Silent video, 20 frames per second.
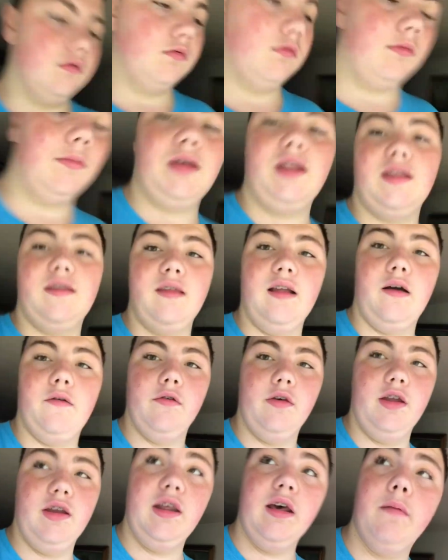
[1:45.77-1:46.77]
I mean, it's not
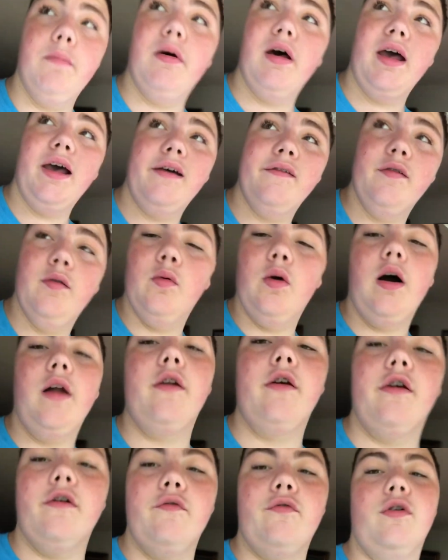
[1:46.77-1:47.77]
really dead, but I haven't
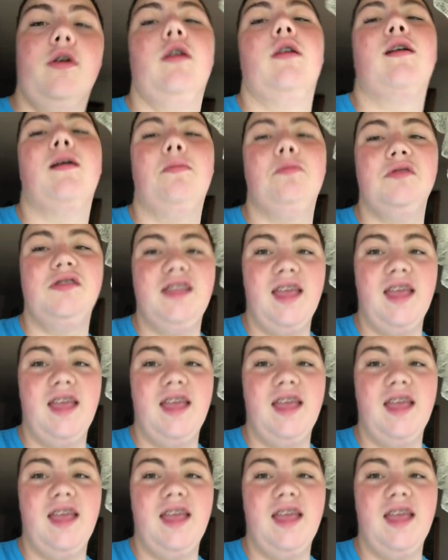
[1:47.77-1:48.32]
watered it for a couple